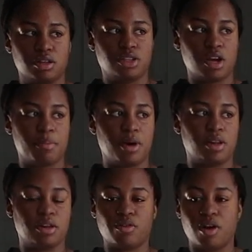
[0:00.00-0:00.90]

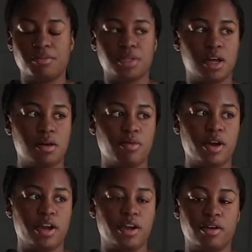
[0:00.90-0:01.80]
shopaholic crop top
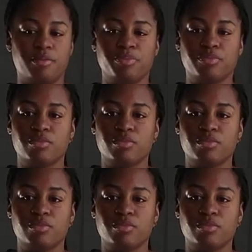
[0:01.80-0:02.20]
right here